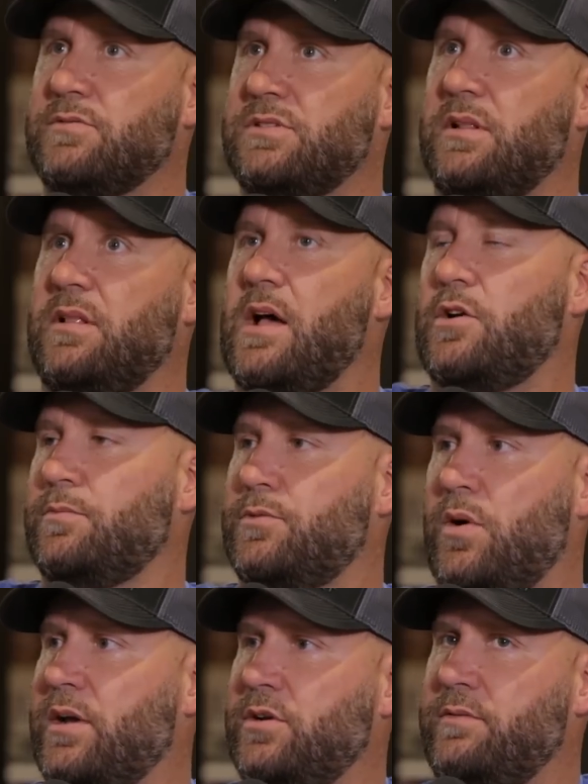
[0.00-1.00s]
was in the locker room
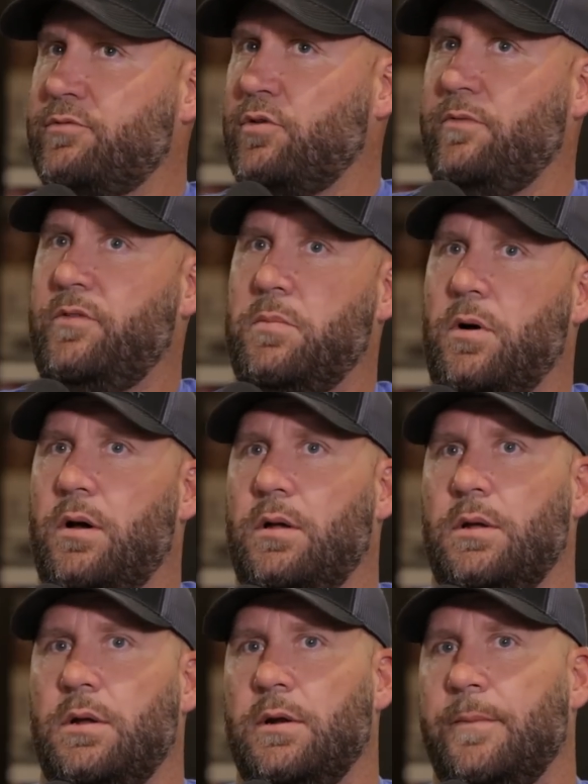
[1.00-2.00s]
throwing. I couldn't even throw the football.
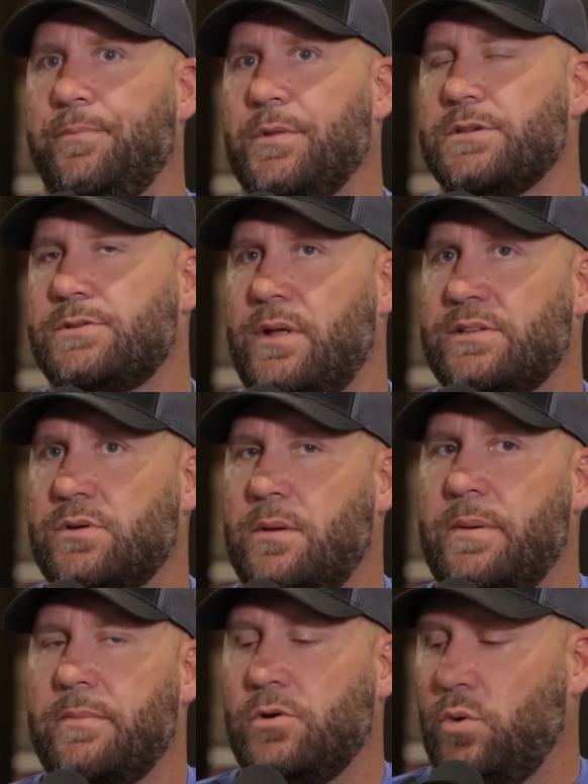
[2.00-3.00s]
So that's why I
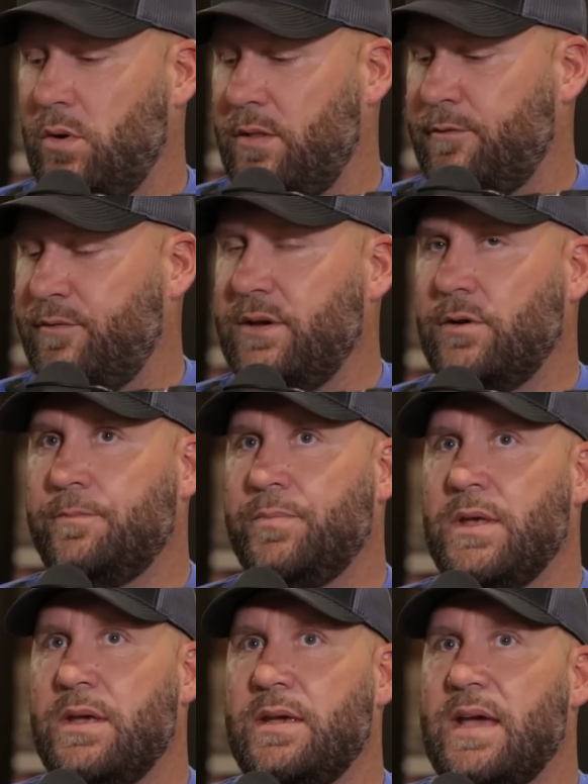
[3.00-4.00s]
remember going on the
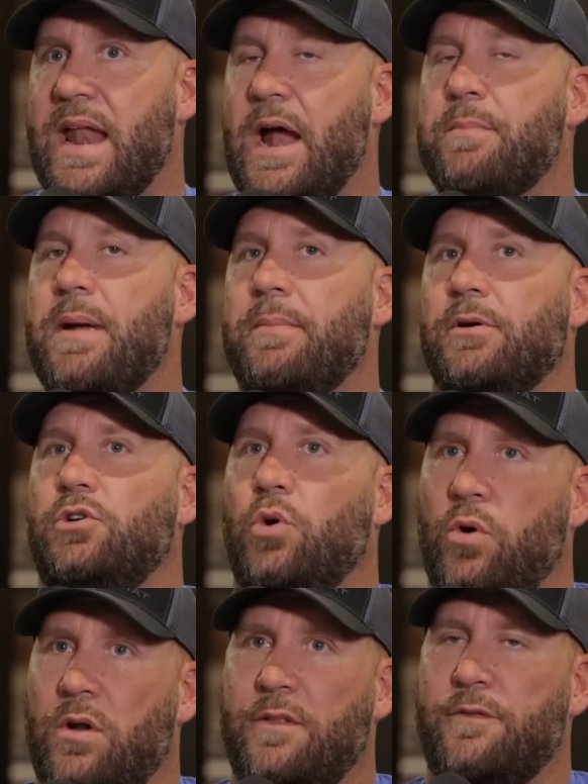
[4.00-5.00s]
field. And I remember
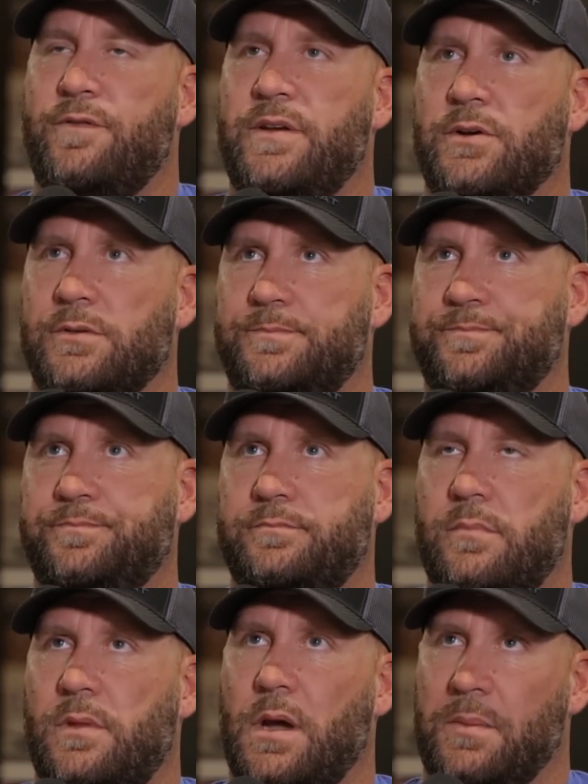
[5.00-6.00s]
going on the field,
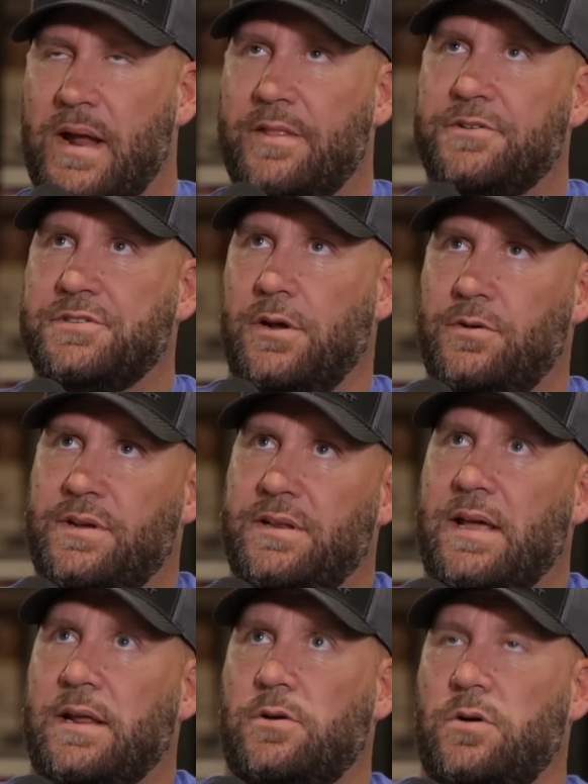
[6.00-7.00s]
coming out of their tunnel. You had
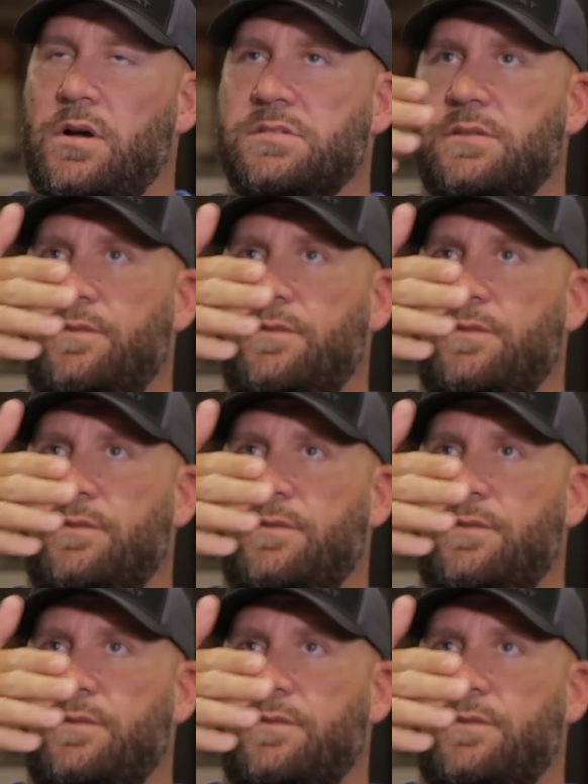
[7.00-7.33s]
to kind of cross